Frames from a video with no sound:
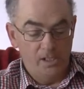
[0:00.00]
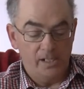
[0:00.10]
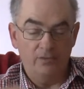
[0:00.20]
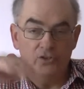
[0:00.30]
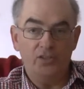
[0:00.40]

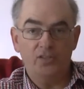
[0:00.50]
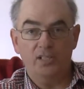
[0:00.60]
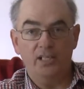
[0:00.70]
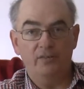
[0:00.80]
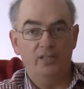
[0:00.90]
Now, Jesus
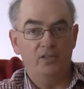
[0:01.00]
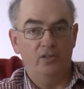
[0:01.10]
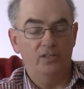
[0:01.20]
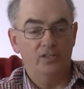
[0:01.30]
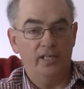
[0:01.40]
leaving is not
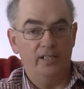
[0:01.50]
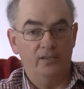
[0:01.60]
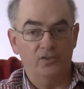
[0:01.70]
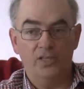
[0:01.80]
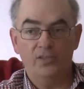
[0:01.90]
incidental.
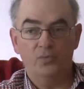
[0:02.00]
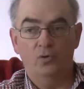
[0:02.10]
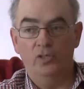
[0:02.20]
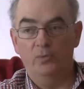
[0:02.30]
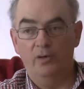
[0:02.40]
Jesus
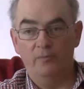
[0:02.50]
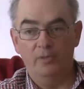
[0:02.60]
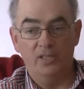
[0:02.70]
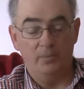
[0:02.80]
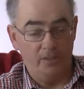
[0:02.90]
walking away from
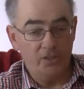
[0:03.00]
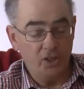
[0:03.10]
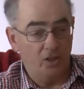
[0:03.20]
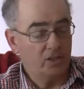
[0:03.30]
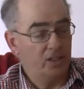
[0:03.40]
the temple is
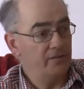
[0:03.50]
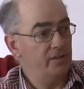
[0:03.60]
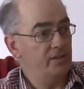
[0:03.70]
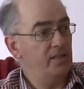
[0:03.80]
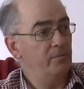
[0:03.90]
God leaving
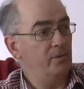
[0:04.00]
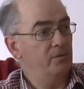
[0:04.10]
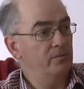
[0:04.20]
the temple.